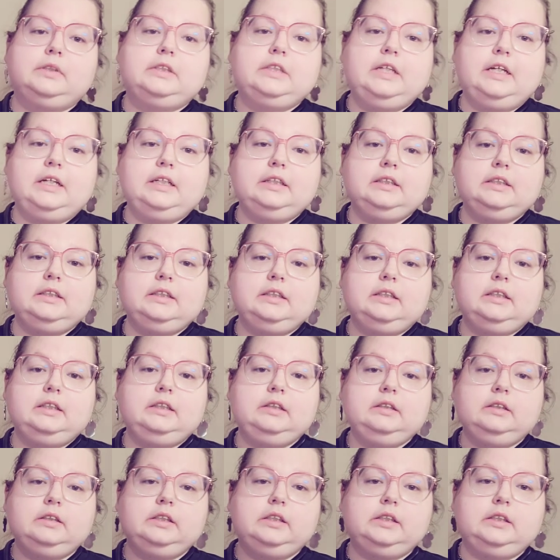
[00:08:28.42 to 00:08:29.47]

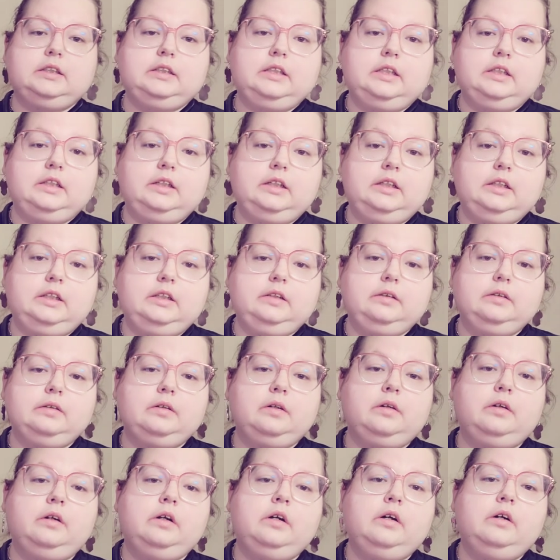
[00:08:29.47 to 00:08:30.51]
Dancing,
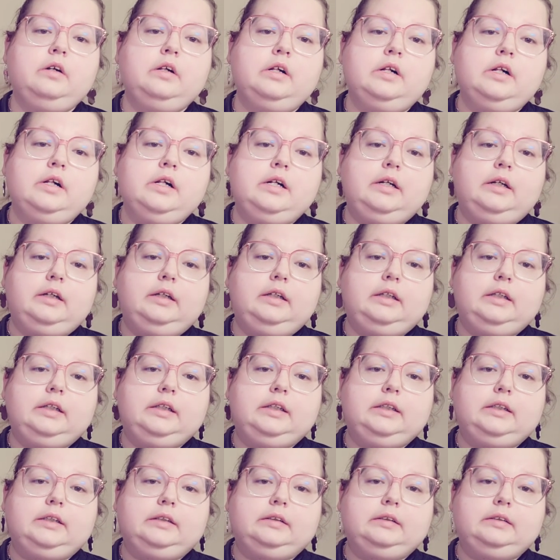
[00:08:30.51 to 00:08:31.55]
singing,
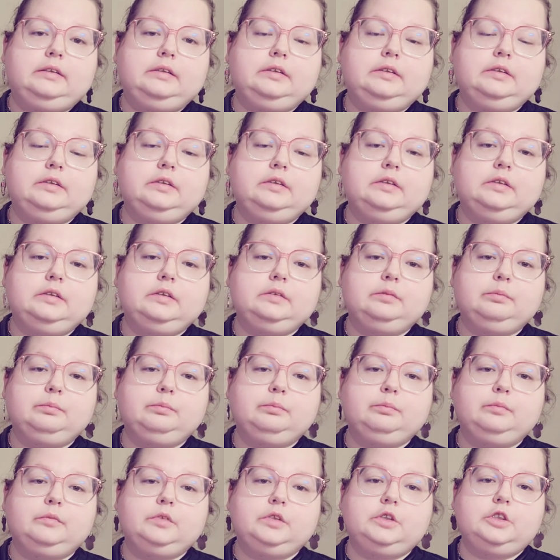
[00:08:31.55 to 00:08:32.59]
and
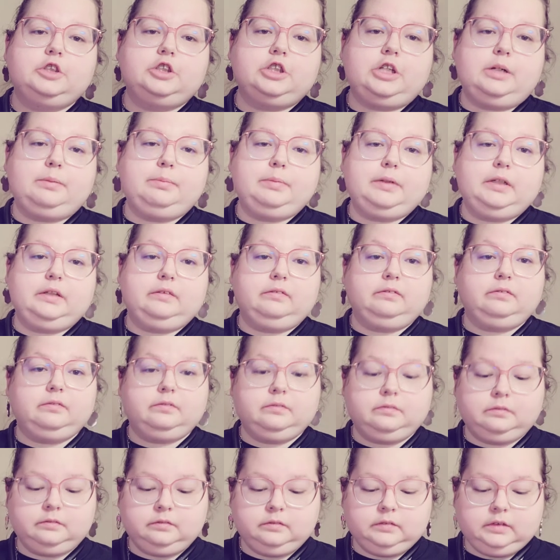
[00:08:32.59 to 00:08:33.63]
shopping.
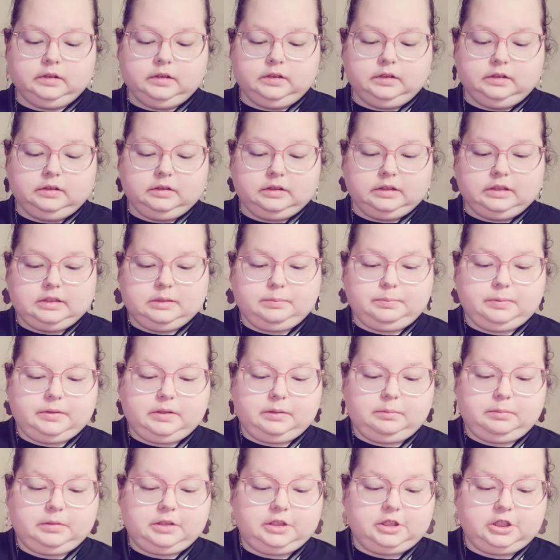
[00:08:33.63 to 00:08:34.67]
That's pretty
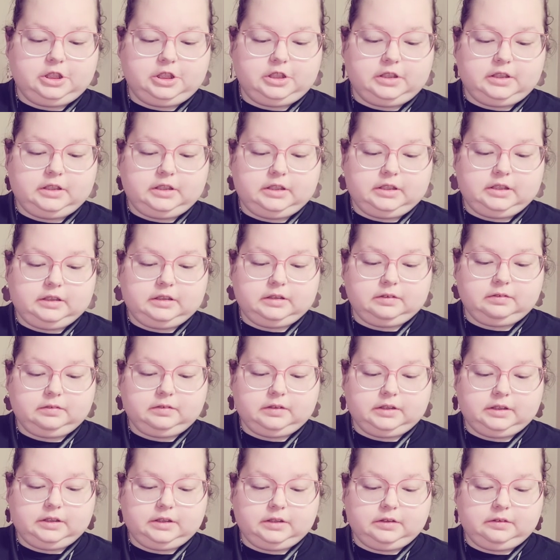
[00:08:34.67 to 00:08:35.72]
much it,
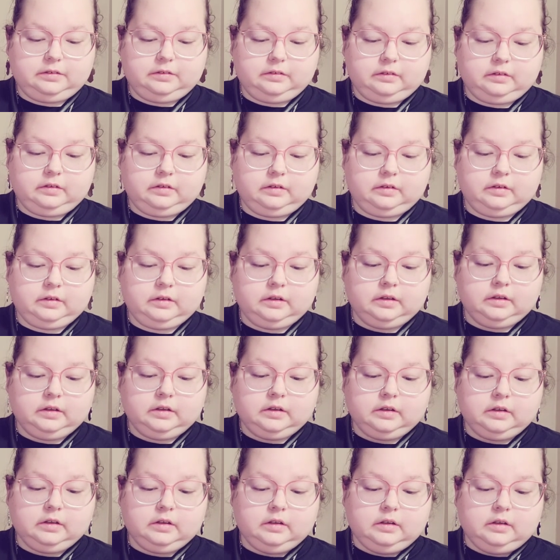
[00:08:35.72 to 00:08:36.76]
what I do.
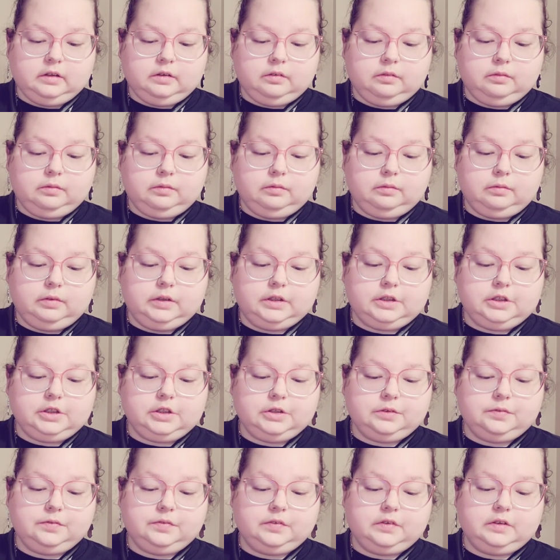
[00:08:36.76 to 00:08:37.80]
What's
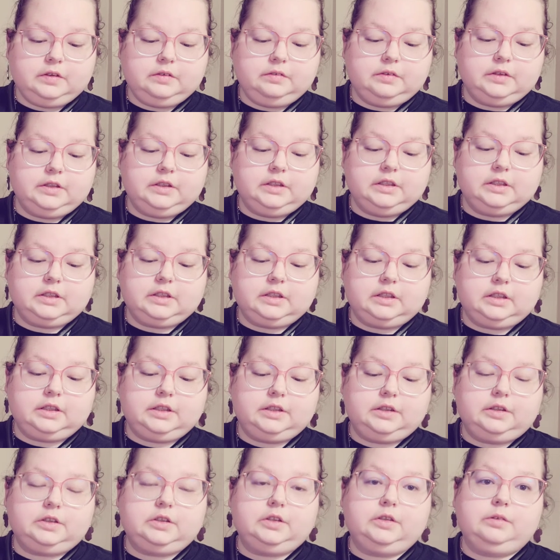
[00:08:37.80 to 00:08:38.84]
your favorite Disney
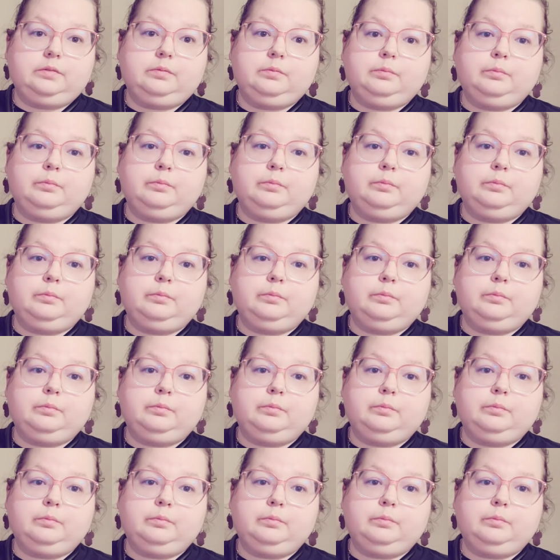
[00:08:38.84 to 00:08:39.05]
character?